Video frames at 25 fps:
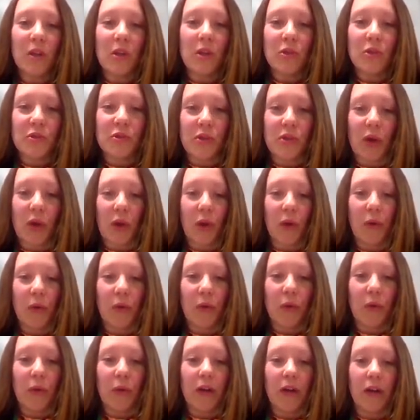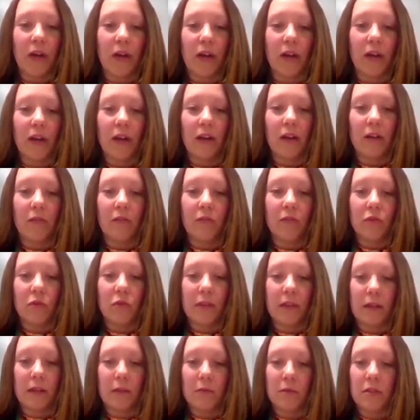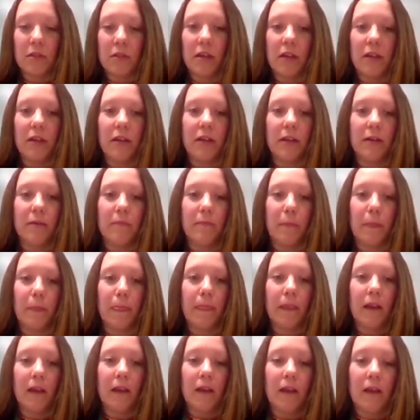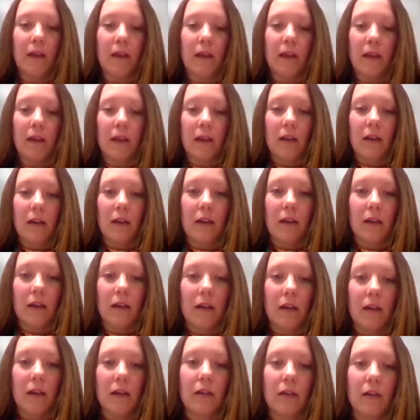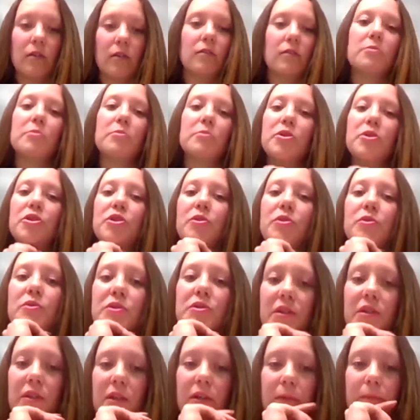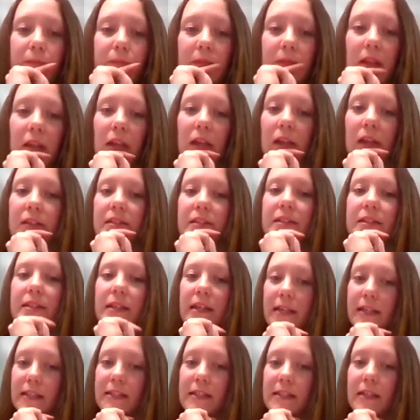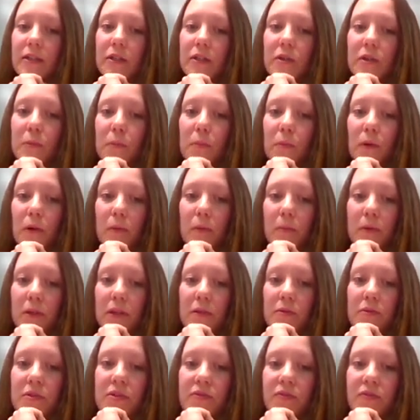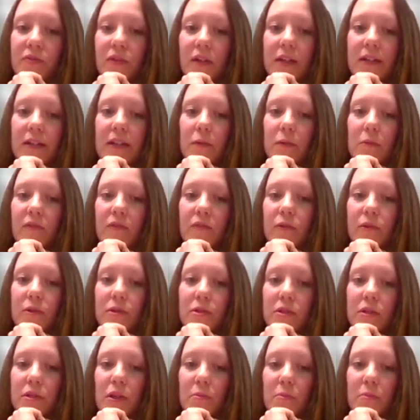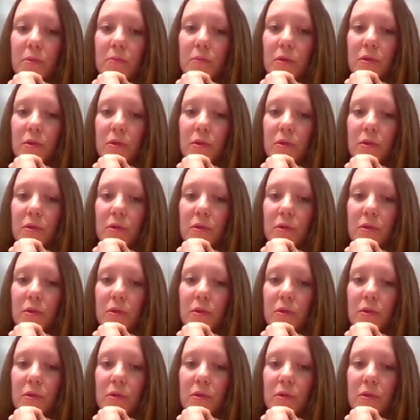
So we've done that one. An anonymous user says, can UniProt be used to find out whether a genomic